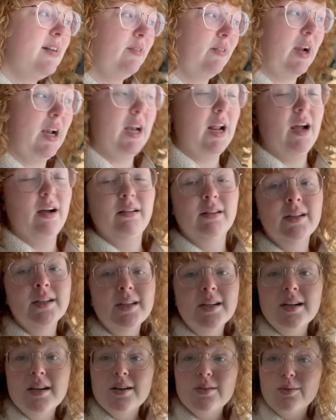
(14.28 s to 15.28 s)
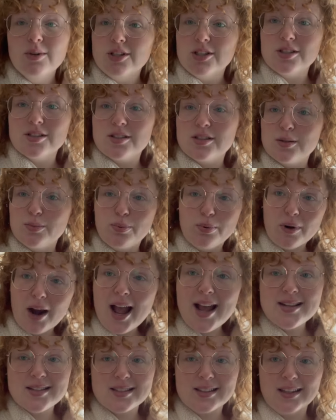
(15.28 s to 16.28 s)
right now, which is
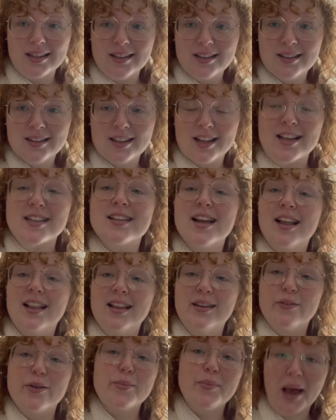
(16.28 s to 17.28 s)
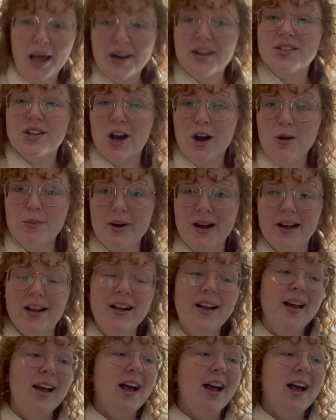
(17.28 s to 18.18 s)
surprising because I live in Manitoba.